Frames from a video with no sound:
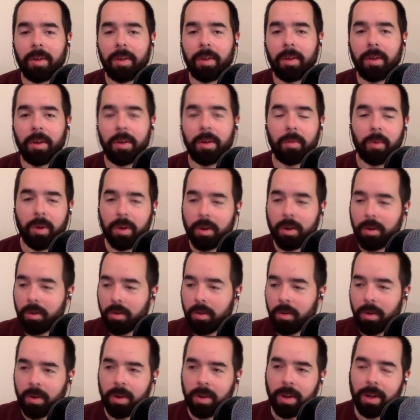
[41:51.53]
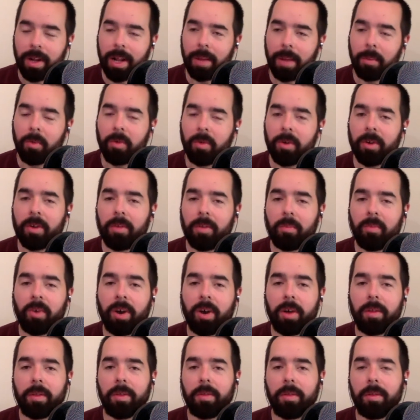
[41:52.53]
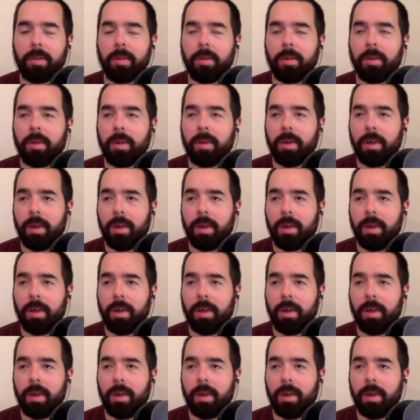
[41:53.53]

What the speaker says: I like what you're doing, the collaboration process, and